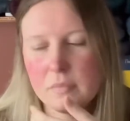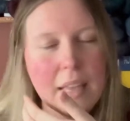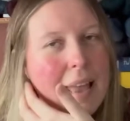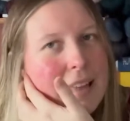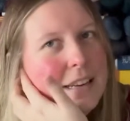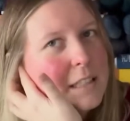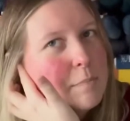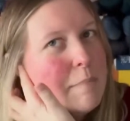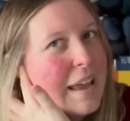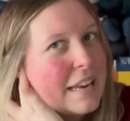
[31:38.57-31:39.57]
and its
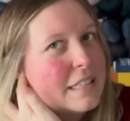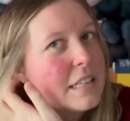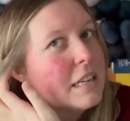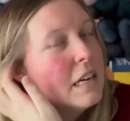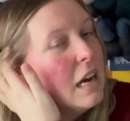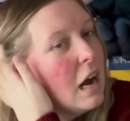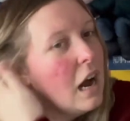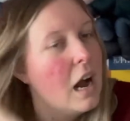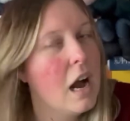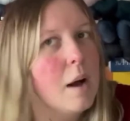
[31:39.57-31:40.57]
mate
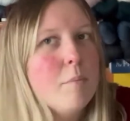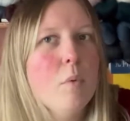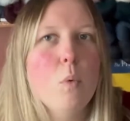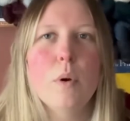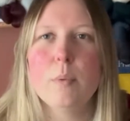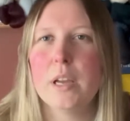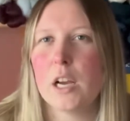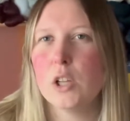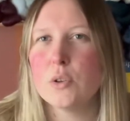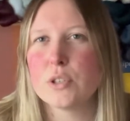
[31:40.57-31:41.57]
when we
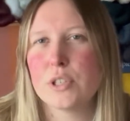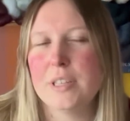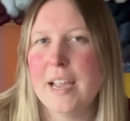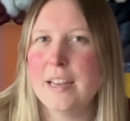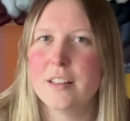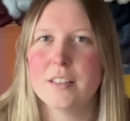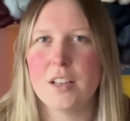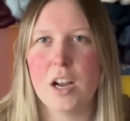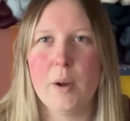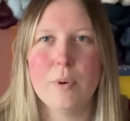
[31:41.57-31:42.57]
get closer to the end of the
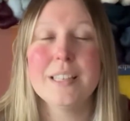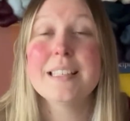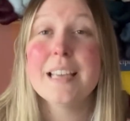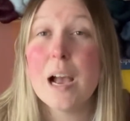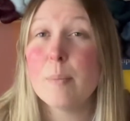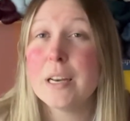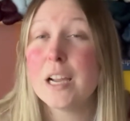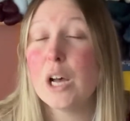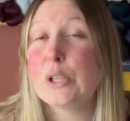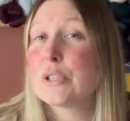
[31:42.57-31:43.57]
sock. I want to see how many
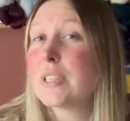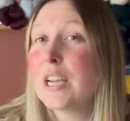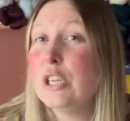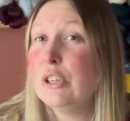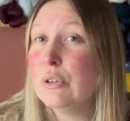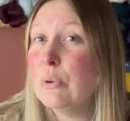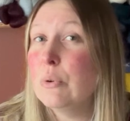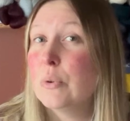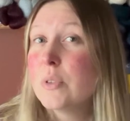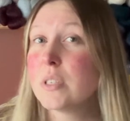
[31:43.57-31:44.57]
colors I
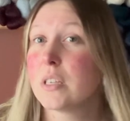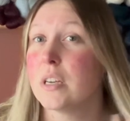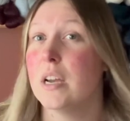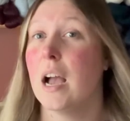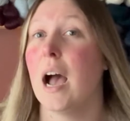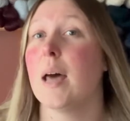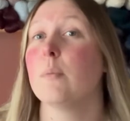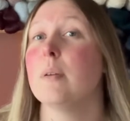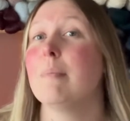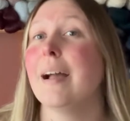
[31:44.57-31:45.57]
use, and
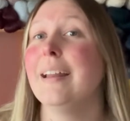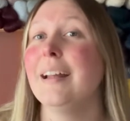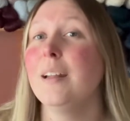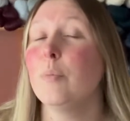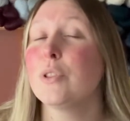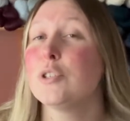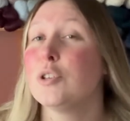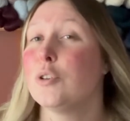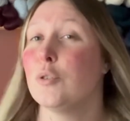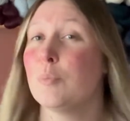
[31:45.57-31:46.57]
we might end up with
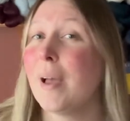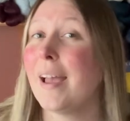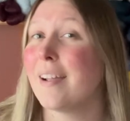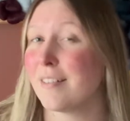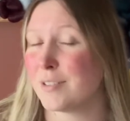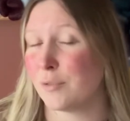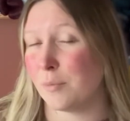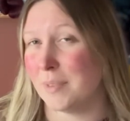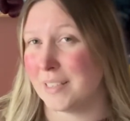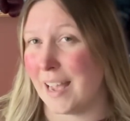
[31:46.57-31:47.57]
2 pairs
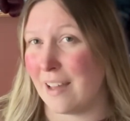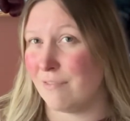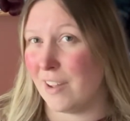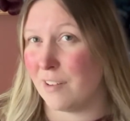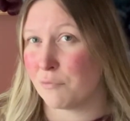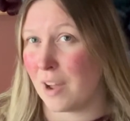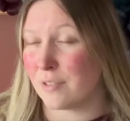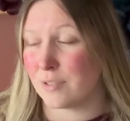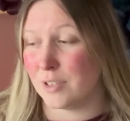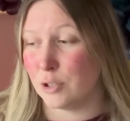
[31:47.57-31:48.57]
from this advent
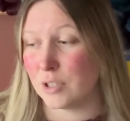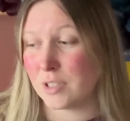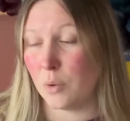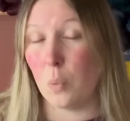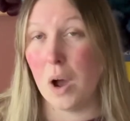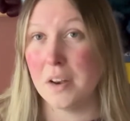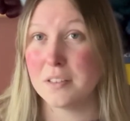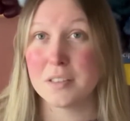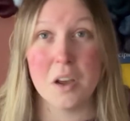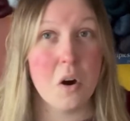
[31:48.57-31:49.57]
rather than just the
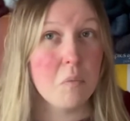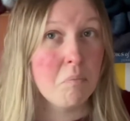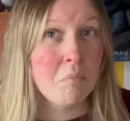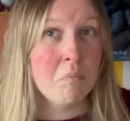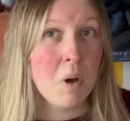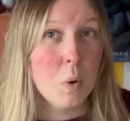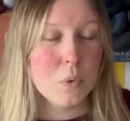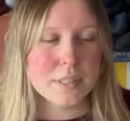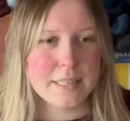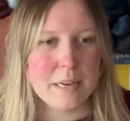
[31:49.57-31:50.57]
one. So
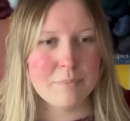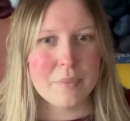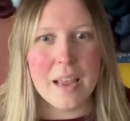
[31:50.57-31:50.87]
we'll see.